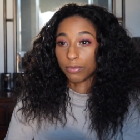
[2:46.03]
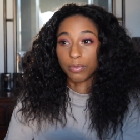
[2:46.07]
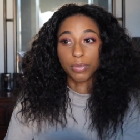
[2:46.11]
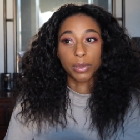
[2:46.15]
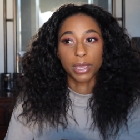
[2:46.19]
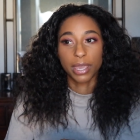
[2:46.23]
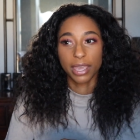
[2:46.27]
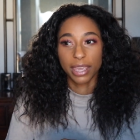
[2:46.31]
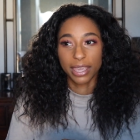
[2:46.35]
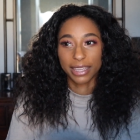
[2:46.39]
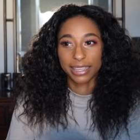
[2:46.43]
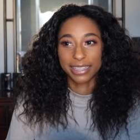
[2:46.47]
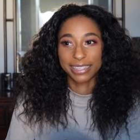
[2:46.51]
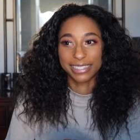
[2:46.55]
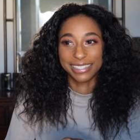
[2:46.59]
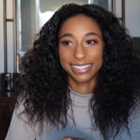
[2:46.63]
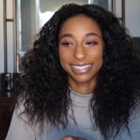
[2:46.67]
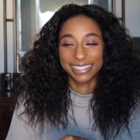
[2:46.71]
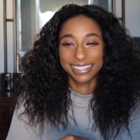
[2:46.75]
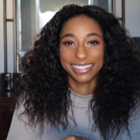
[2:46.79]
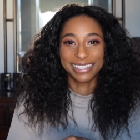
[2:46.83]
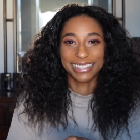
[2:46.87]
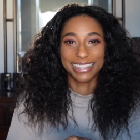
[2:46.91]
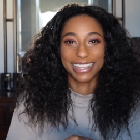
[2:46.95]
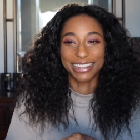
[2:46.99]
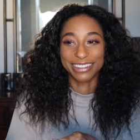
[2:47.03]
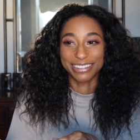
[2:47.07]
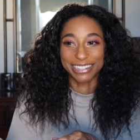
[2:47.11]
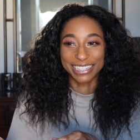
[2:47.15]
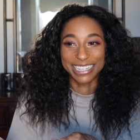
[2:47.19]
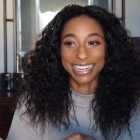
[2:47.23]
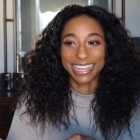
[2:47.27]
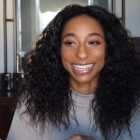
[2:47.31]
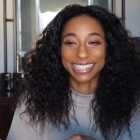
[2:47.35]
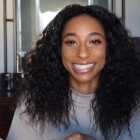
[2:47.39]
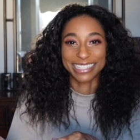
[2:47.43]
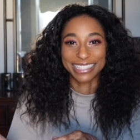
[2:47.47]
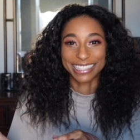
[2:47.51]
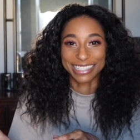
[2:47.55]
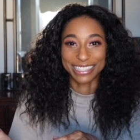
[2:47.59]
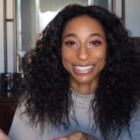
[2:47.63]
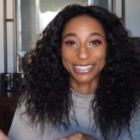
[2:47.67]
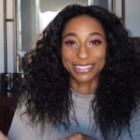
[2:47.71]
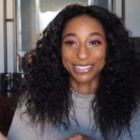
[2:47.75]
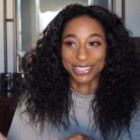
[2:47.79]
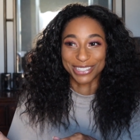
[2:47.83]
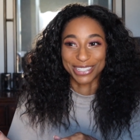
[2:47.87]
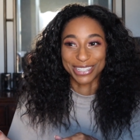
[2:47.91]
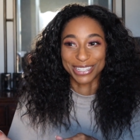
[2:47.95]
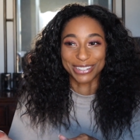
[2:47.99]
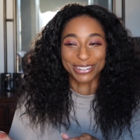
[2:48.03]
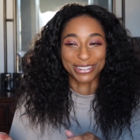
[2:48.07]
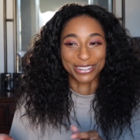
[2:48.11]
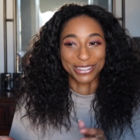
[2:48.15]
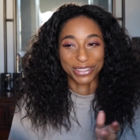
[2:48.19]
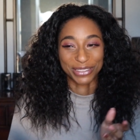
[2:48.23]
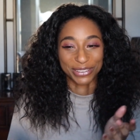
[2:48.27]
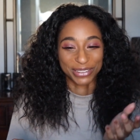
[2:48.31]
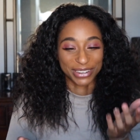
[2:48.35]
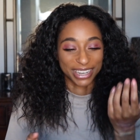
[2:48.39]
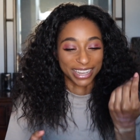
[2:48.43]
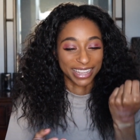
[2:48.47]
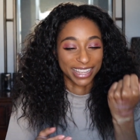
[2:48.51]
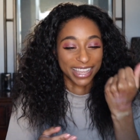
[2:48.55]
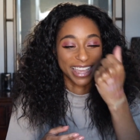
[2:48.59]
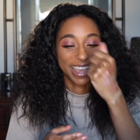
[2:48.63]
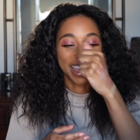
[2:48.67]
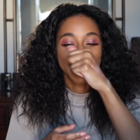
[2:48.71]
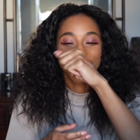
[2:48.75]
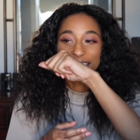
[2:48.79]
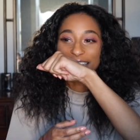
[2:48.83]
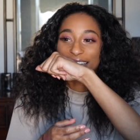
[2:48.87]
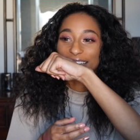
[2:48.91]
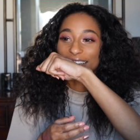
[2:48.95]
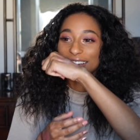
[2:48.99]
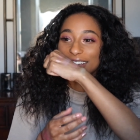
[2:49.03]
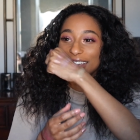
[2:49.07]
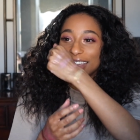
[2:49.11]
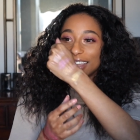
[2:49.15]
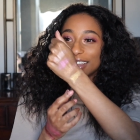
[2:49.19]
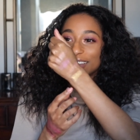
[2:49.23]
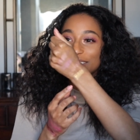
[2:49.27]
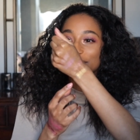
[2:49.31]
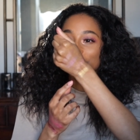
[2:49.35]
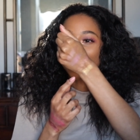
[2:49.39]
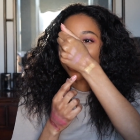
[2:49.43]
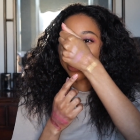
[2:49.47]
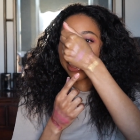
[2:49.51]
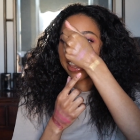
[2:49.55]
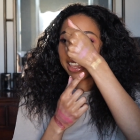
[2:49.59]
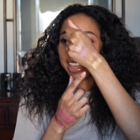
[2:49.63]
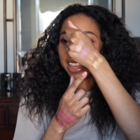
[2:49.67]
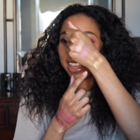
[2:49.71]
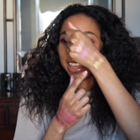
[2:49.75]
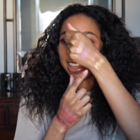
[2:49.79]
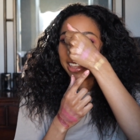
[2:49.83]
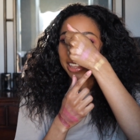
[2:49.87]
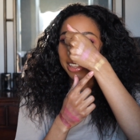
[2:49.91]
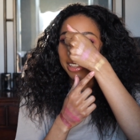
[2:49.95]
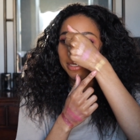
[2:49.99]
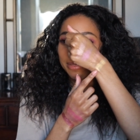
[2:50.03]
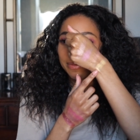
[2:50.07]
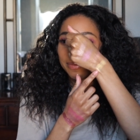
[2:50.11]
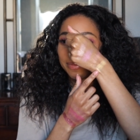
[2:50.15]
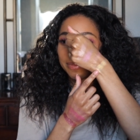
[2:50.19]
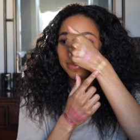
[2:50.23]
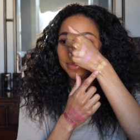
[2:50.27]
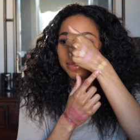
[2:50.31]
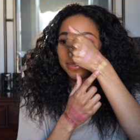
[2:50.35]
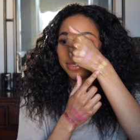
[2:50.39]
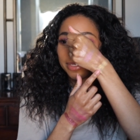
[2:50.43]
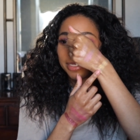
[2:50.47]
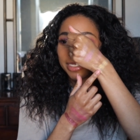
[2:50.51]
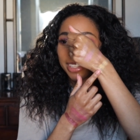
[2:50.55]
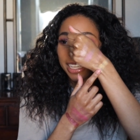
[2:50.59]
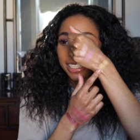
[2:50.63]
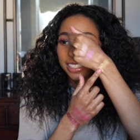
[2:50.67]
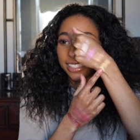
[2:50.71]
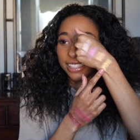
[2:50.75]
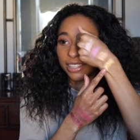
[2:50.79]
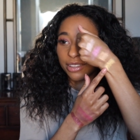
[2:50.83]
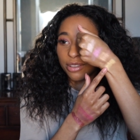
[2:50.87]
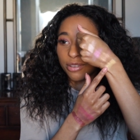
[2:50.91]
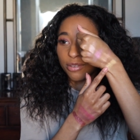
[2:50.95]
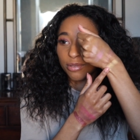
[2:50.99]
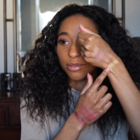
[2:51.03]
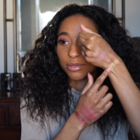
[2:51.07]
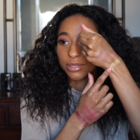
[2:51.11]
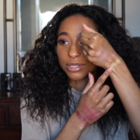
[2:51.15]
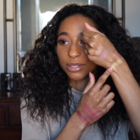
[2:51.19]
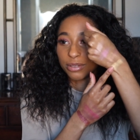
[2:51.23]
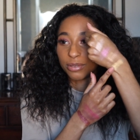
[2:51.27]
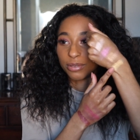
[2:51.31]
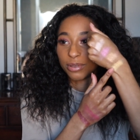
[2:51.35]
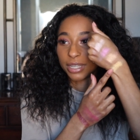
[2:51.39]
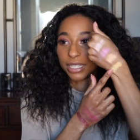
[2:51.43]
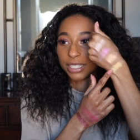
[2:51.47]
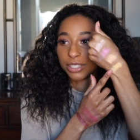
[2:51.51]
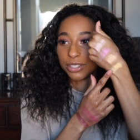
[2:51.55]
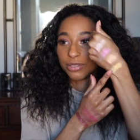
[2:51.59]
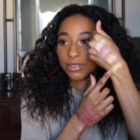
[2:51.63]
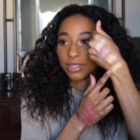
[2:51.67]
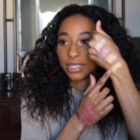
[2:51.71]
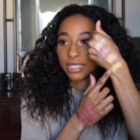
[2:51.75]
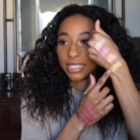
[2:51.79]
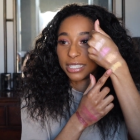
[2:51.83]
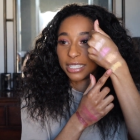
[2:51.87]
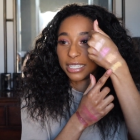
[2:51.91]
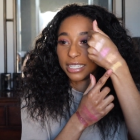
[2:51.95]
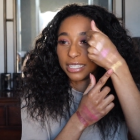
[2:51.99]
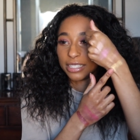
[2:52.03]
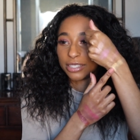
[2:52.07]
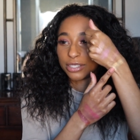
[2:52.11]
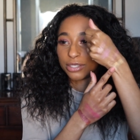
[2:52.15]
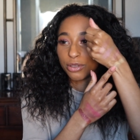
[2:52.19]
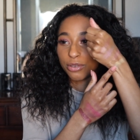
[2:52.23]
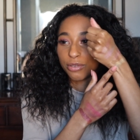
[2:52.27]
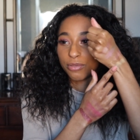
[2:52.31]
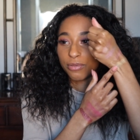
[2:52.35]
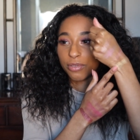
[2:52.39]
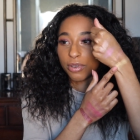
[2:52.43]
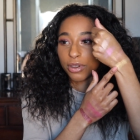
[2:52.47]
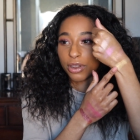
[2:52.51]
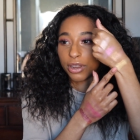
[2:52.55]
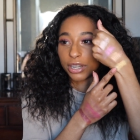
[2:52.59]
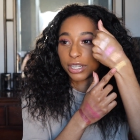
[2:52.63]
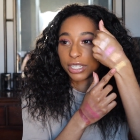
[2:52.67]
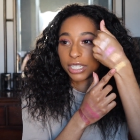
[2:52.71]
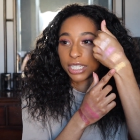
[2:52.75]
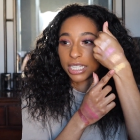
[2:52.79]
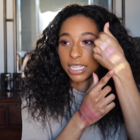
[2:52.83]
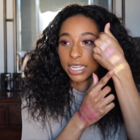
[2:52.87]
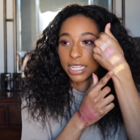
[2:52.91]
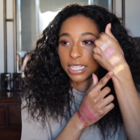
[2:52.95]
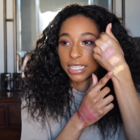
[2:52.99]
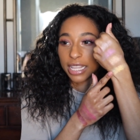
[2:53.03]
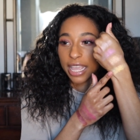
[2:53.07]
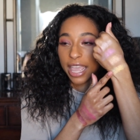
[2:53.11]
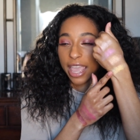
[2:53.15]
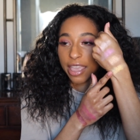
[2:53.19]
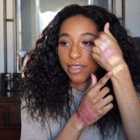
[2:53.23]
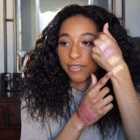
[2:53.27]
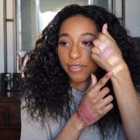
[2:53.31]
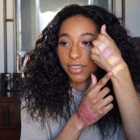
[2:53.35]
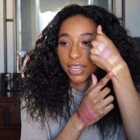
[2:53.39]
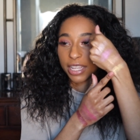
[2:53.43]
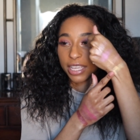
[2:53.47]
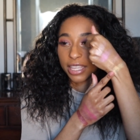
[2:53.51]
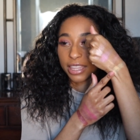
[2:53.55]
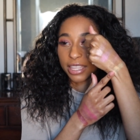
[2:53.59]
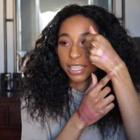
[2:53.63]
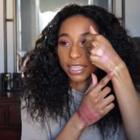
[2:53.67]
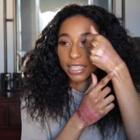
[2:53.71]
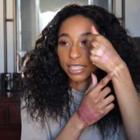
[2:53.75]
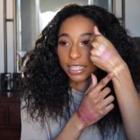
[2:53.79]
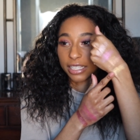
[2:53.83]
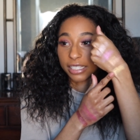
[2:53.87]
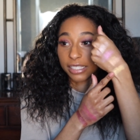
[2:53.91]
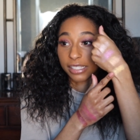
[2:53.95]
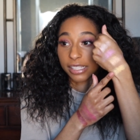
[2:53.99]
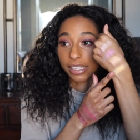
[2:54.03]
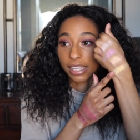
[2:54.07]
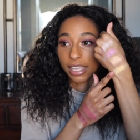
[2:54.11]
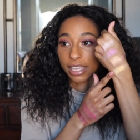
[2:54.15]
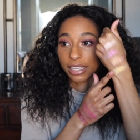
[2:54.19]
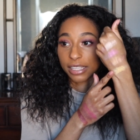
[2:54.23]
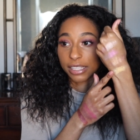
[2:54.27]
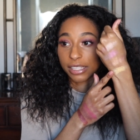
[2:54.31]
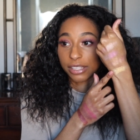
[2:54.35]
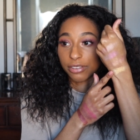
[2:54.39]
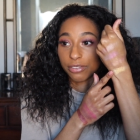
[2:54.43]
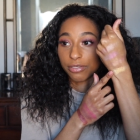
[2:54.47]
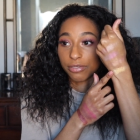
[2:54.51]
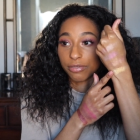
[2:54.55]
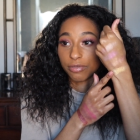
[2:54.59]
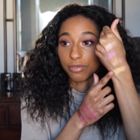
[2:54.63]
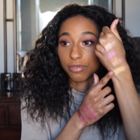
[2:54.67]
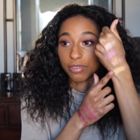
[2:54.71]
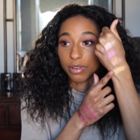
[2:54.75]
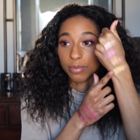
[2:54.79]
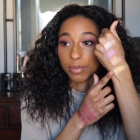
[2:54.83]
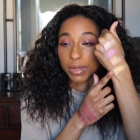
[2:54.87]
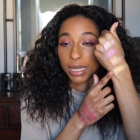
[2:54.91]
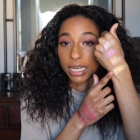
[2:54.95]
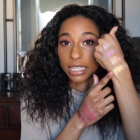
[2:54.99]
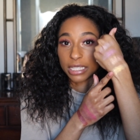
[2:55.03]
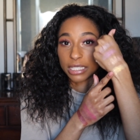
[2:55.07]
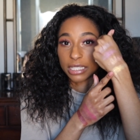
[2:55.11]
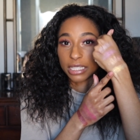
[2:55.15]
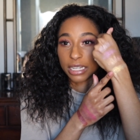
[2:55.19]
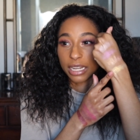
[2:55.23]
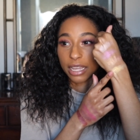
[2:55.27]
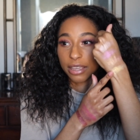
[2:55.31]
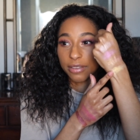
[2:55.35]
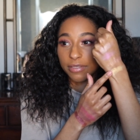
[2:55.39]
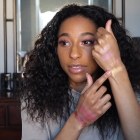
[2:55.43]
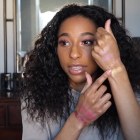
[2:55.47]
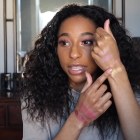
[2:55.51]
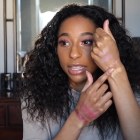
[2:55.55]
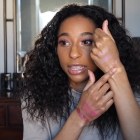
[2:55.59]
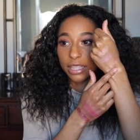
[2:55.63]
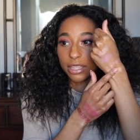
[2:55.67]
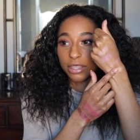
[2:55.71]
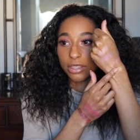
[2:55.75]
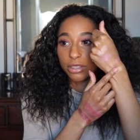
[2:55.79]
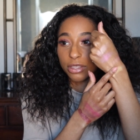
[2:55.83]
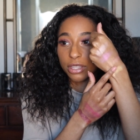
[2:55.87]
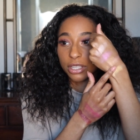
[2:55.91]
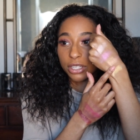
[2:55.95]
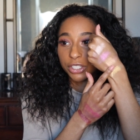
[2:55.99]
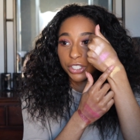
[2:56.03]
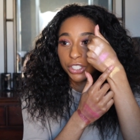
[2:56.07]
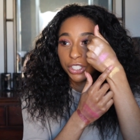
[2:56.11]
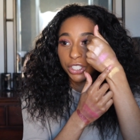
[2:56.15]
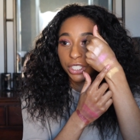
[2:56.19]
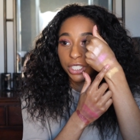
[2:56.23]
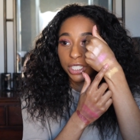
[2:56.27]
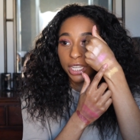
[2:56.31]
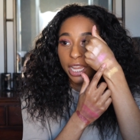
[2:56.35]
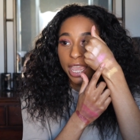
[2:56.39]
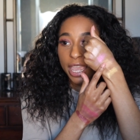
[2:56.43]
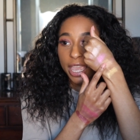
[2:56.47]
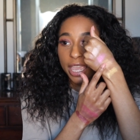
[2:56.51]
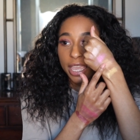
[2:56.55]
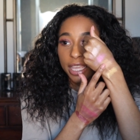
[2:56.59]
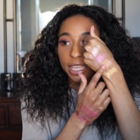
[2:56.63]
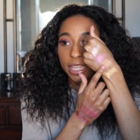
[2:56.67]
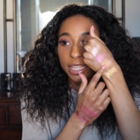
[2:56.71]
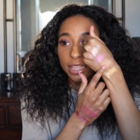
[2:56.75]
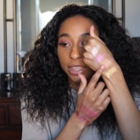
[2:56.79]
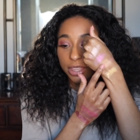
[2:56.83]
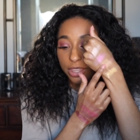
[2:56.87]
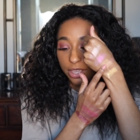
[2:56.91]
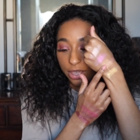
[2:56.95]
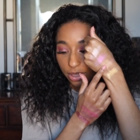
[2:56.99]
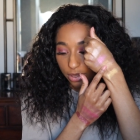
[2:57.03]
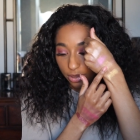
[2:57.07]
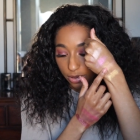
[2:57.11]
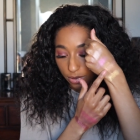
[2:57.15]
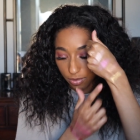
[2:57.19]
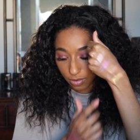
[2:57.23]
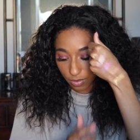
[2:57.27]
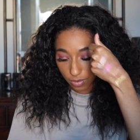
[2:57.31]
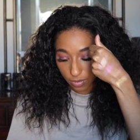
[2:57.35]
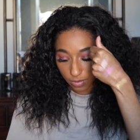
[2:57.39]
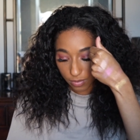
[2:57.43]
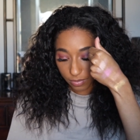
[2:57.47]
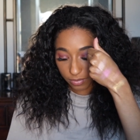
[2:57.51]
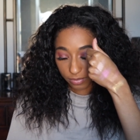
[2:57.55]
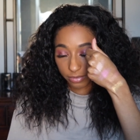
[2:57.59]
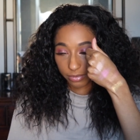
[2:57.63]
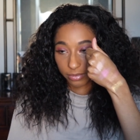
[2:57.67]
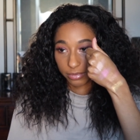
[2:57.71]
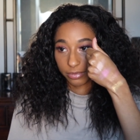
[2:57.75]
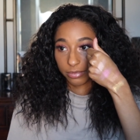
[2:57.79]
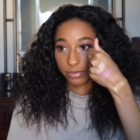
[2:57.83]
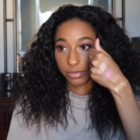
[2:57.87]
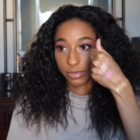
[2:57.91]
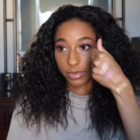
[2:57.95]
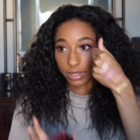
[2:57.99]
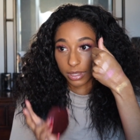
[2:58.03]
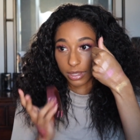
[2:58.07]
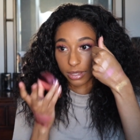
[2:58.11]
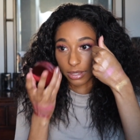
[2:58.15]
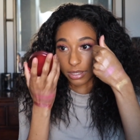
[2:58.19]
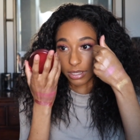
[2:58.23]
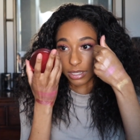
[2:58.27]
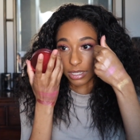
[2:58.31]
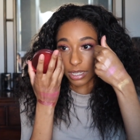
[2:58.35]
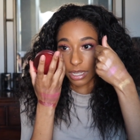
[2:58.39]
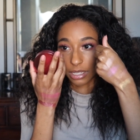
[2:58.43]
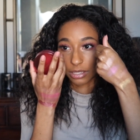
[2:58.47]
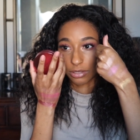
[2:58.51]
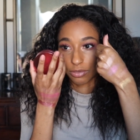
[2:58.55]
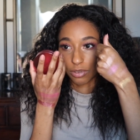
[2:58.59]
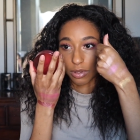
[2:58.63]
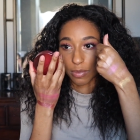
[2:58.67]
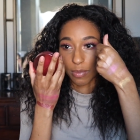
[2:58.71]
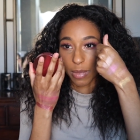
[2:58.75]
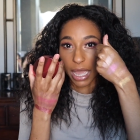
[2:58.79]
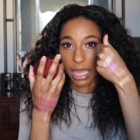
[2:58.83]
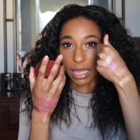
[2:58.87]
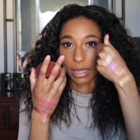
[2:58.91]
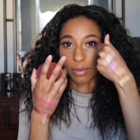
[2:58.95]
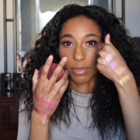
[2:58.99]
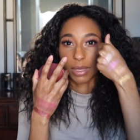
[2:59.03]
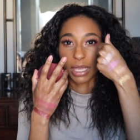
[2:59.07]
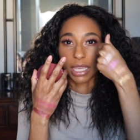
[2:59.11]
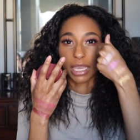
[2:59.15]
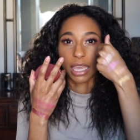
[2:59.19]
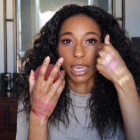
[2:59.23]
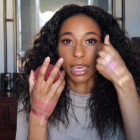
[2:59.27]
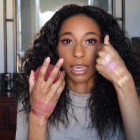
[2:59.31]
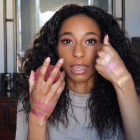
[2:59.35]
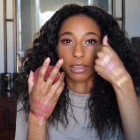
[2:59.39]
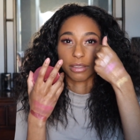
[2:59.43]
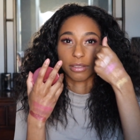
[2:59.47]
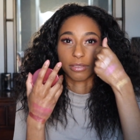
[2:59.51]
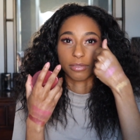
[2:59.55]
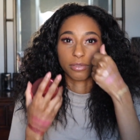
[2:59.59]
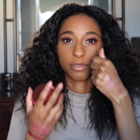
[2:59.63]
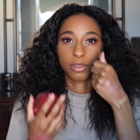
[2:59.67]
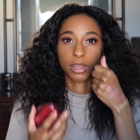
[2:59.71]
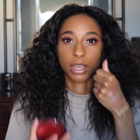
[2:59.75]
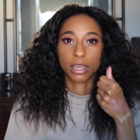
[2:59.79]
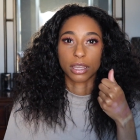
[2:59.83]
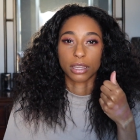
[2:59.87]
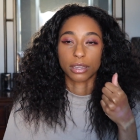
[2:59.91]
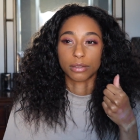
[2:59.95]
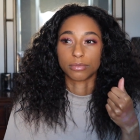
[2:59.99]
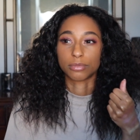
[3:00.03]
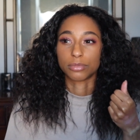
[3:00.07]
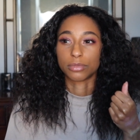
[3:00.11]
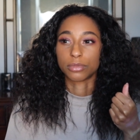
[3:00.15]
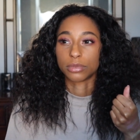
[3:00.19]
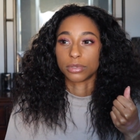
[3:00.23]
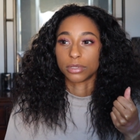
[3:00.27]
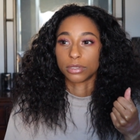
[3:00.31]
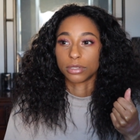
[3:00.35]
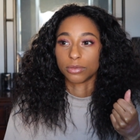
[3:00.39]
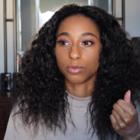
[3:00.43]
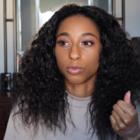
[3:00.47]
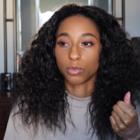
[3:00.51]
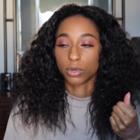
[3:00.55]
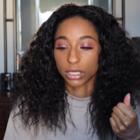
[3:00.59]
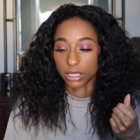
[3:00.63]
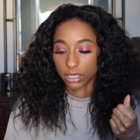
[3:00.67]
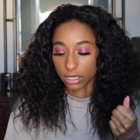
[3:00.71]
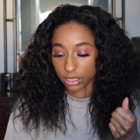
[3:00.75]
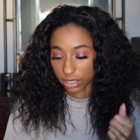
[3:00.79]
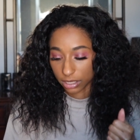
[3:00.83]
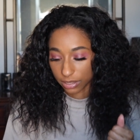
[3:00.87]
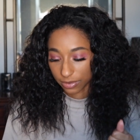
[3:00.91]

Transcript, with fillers: Pink Iridescent 003. Okay um, that's the goal. So as you can see so far, she doesn't have anything that's like reminiscent of it. This shade though does remind me of um, what's in